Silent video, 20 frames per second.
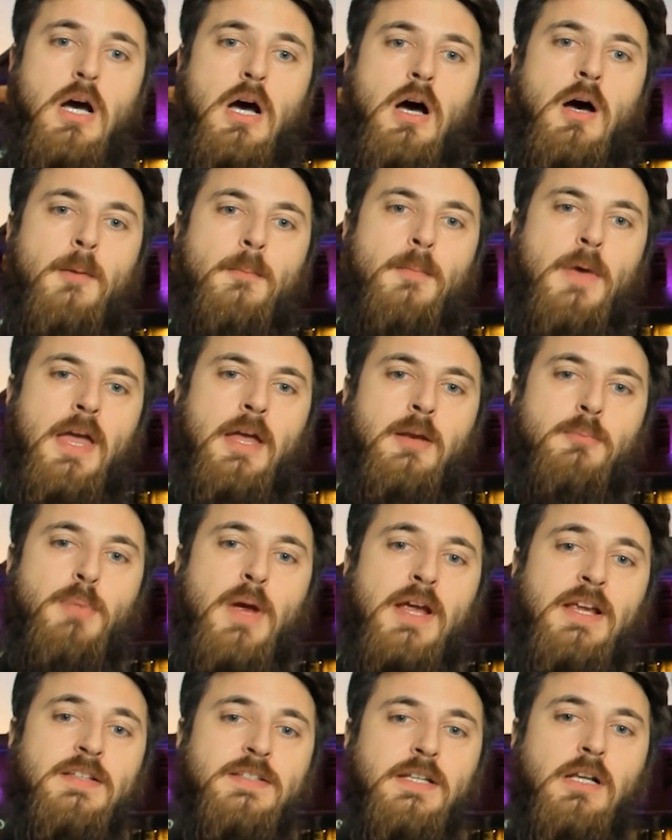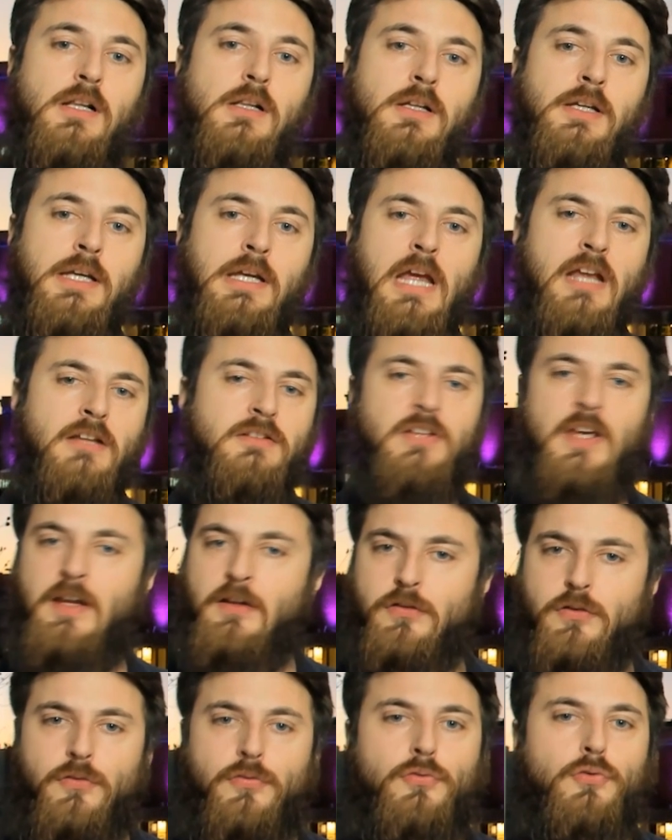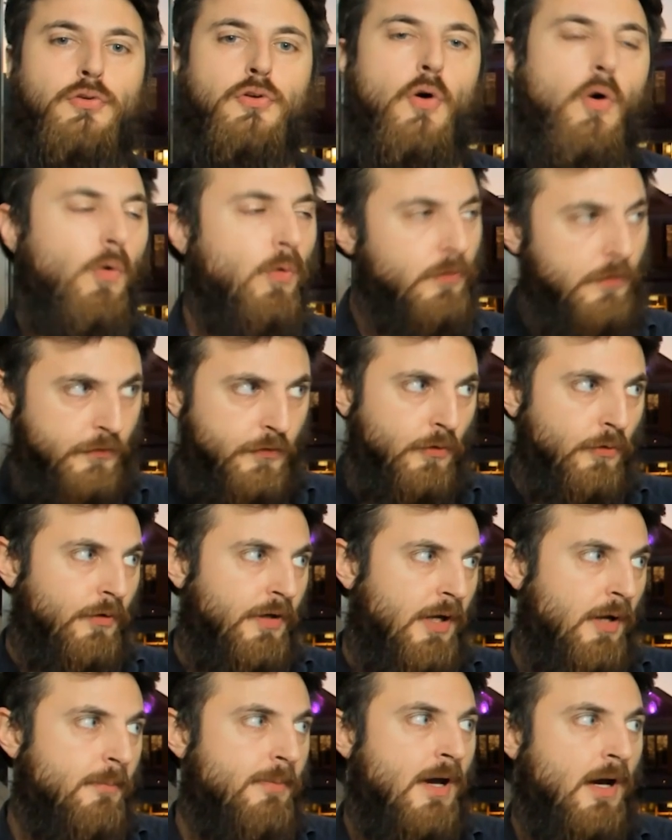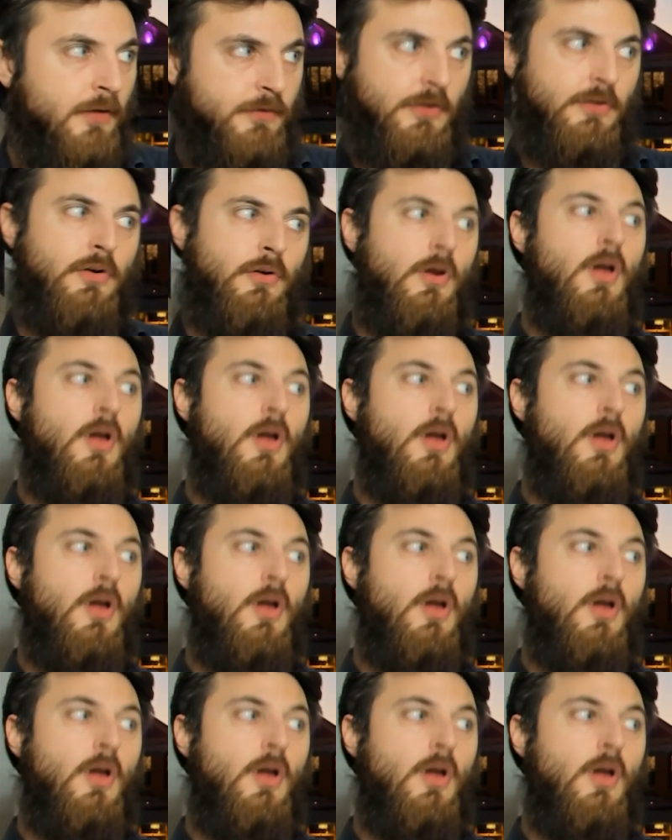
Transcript: And basically it takes you through the whole story about,